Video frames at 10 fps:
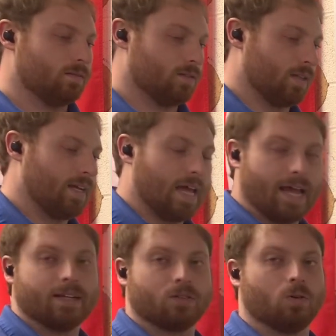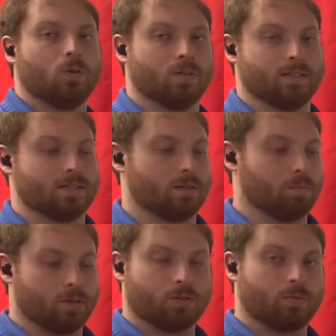the end goal is to
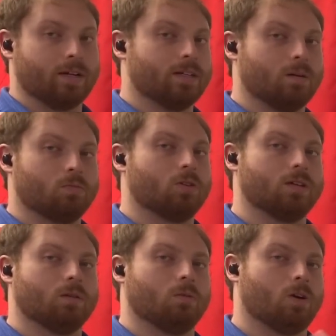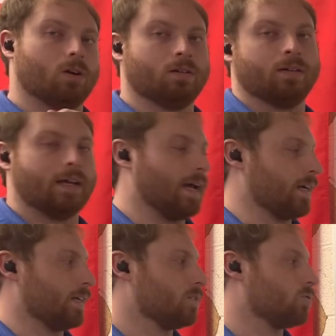put the right number on the bar and
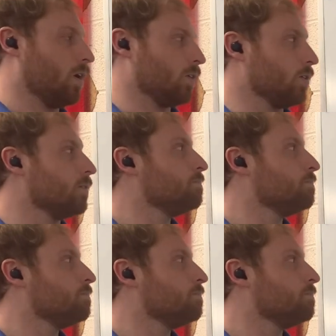get stronger.